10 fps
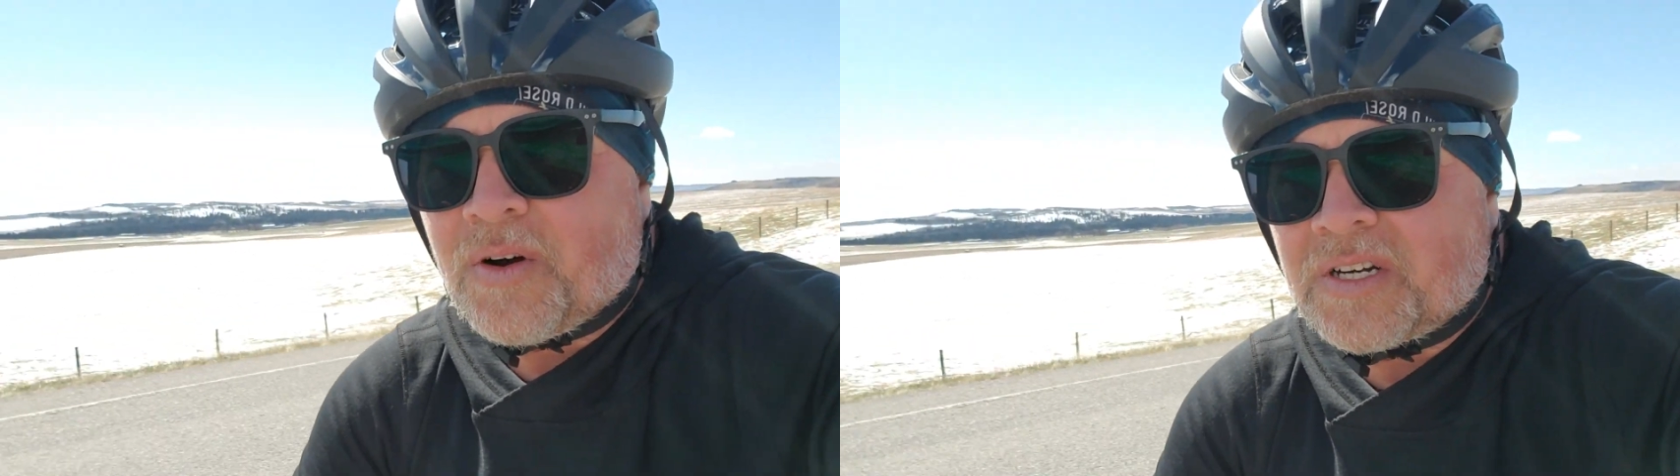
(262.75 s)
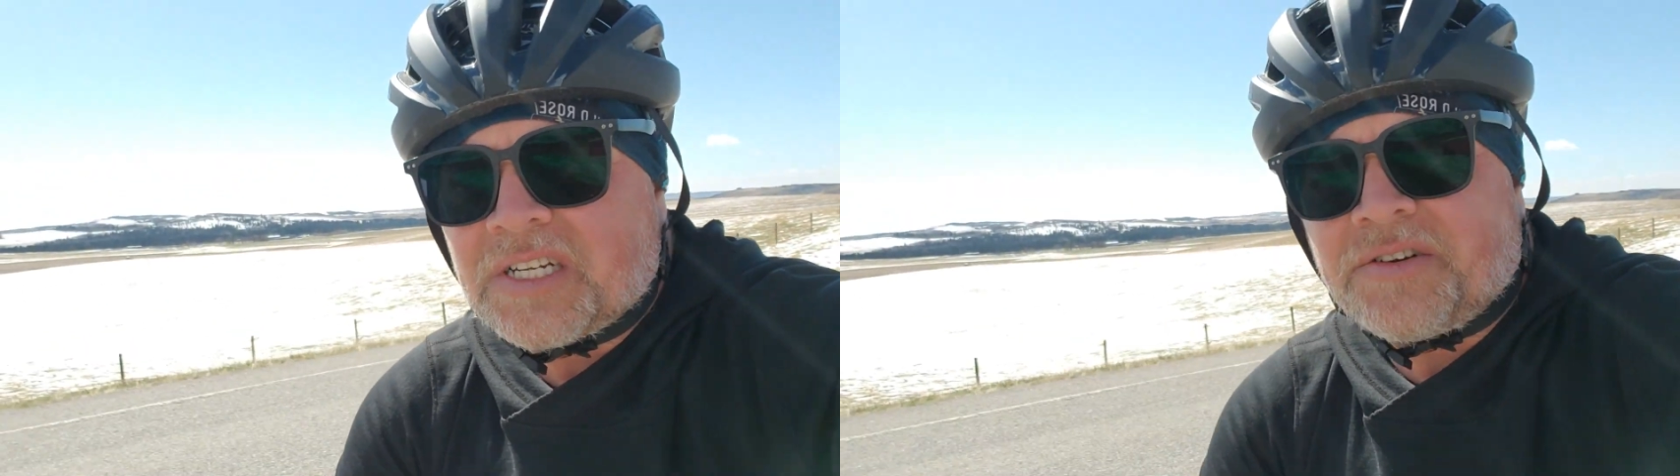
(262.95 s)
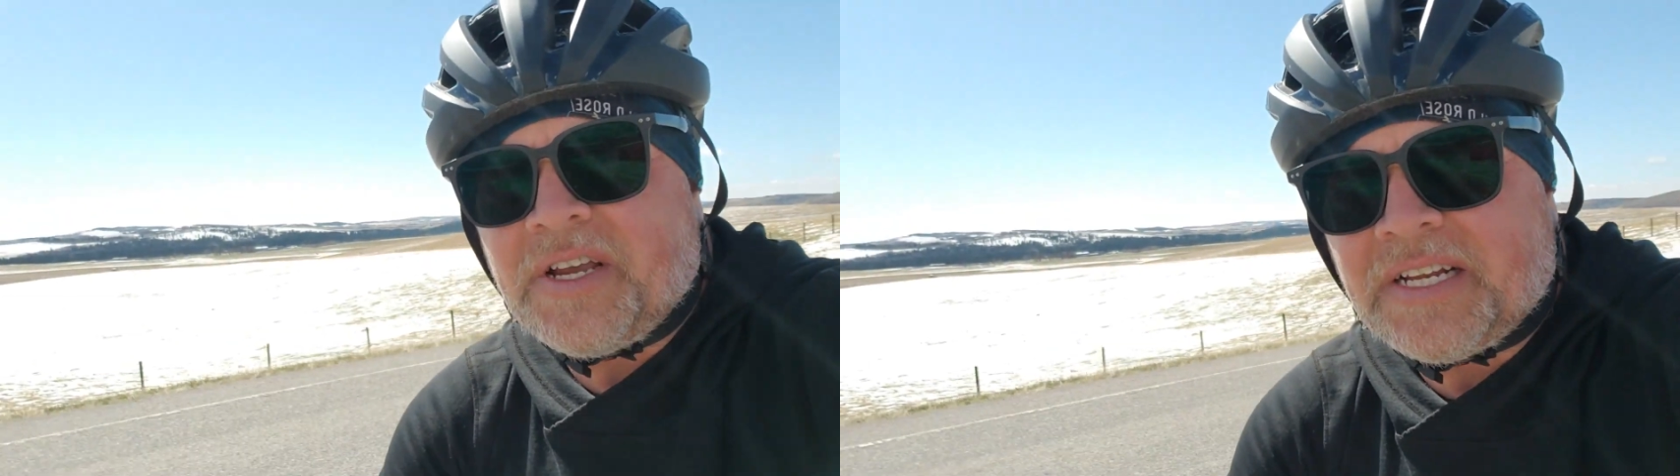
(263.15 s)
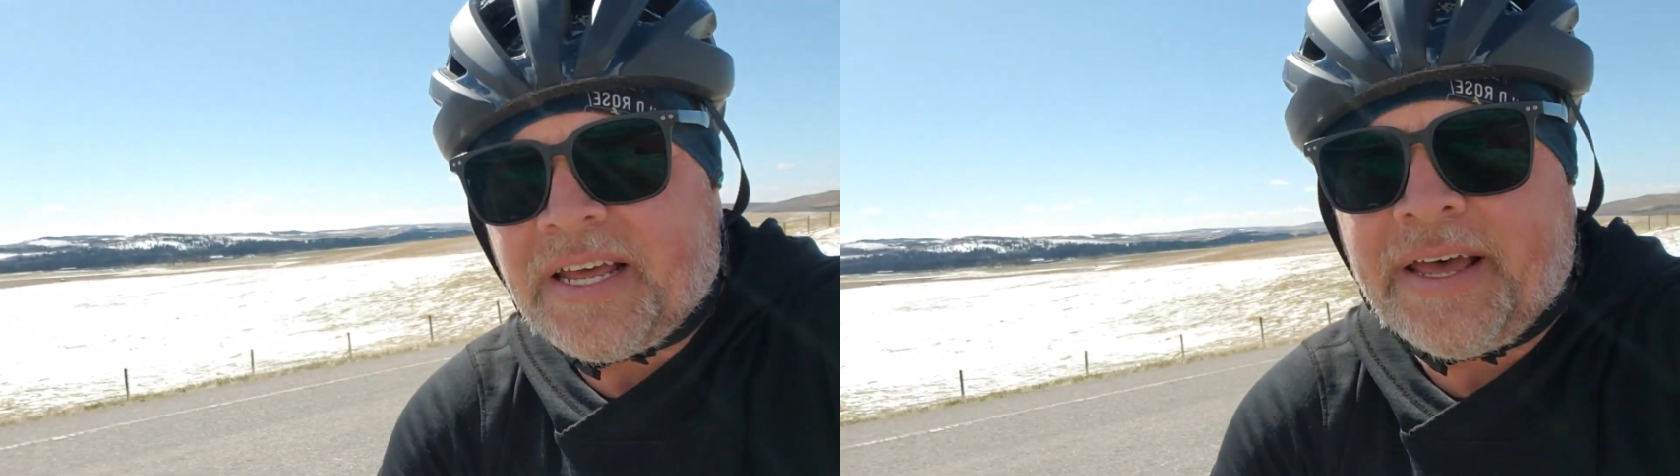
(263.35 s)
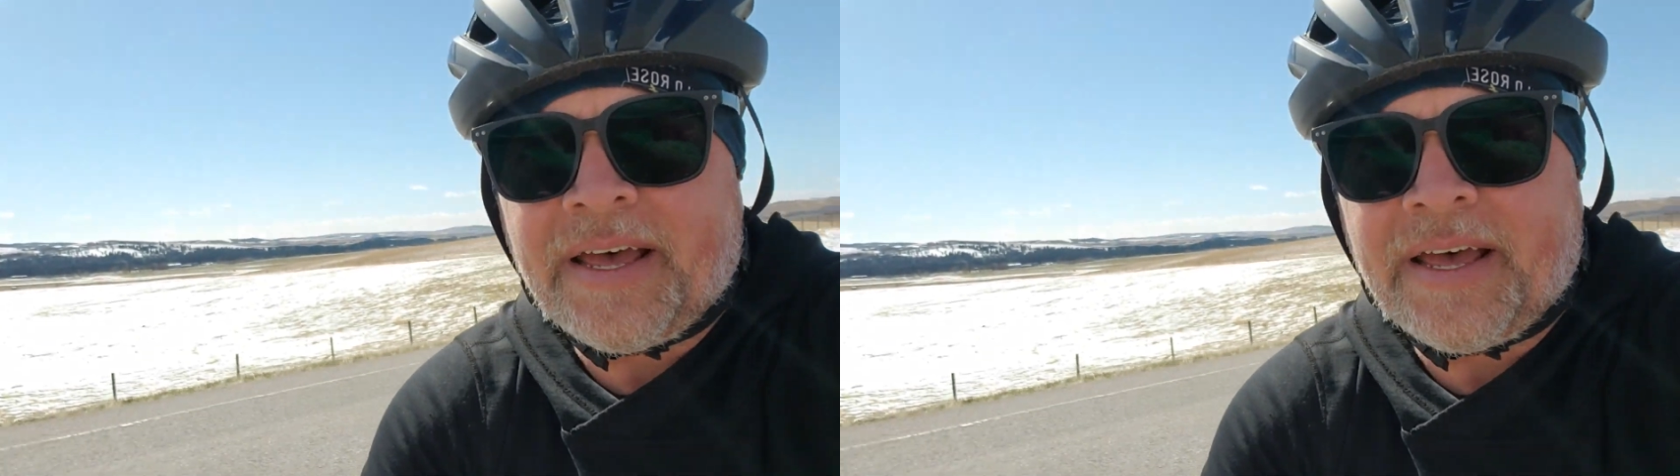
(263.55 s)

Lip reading: Street